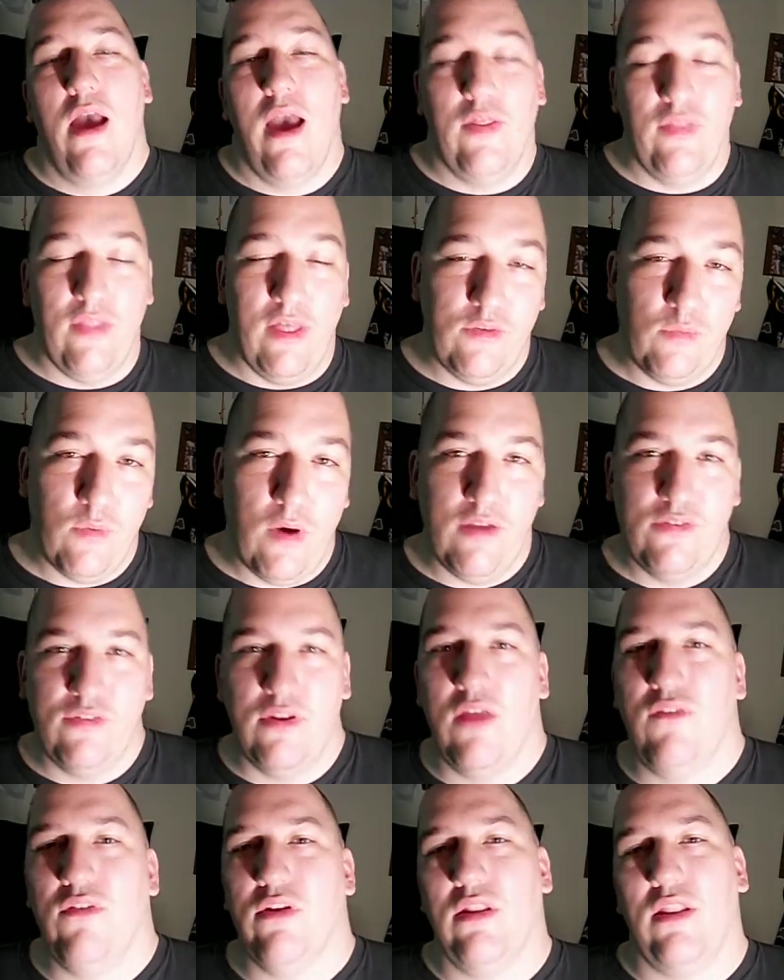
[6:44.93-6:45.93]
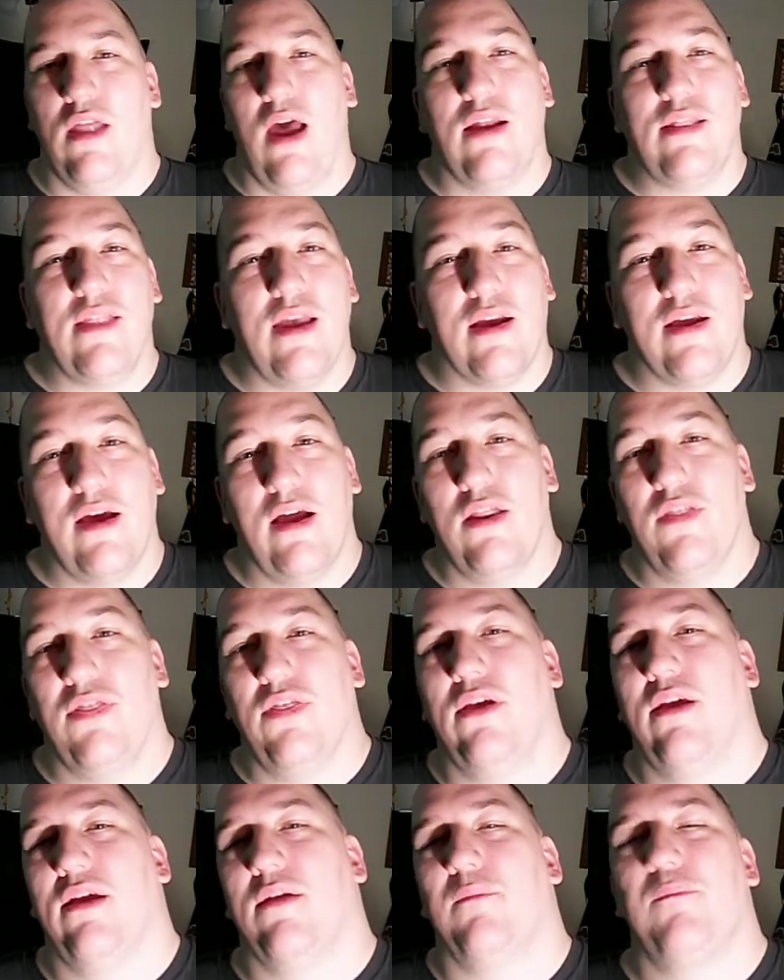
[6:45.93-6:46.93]
and that's why I say if you didn't like that kind of
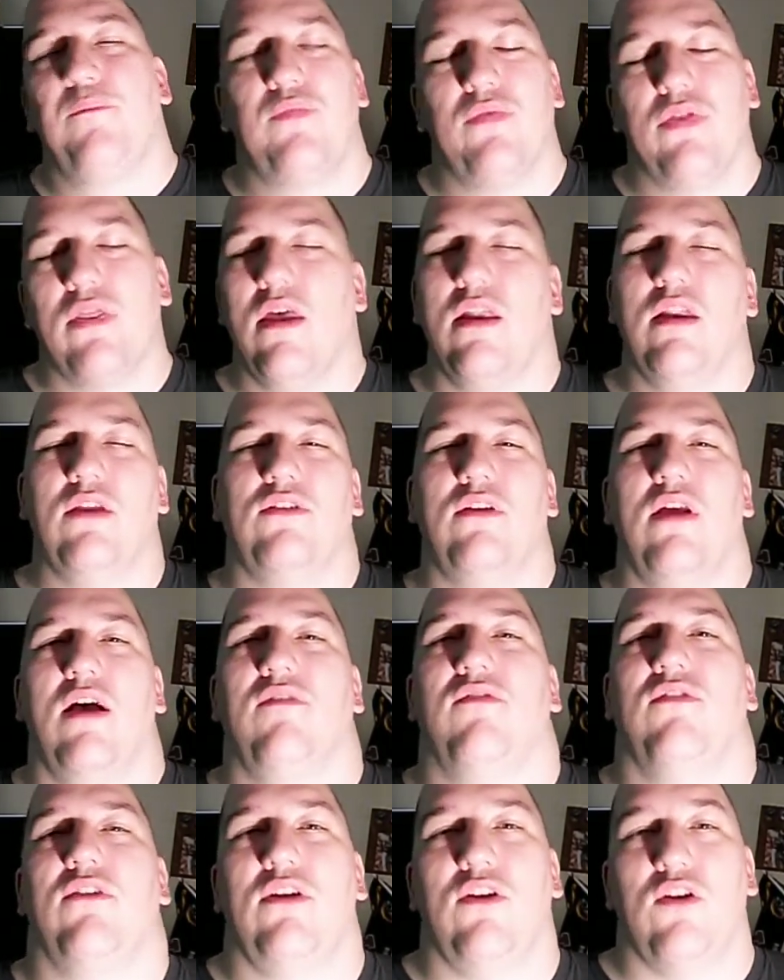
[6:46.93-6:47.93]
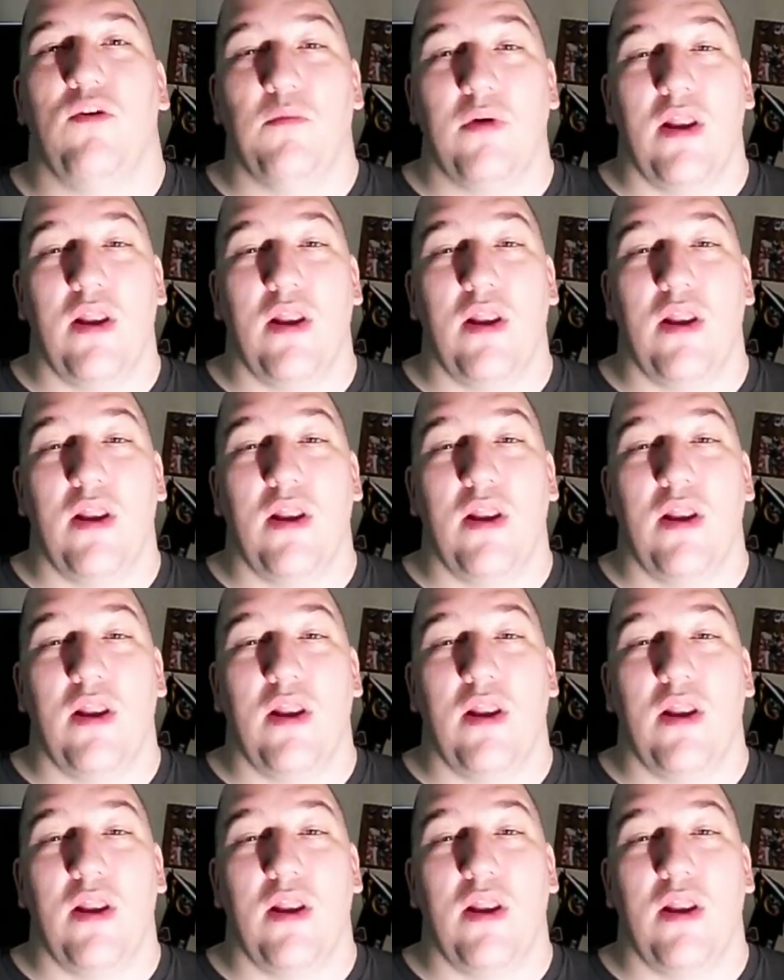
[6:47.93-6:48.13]
thing, then it's not for you.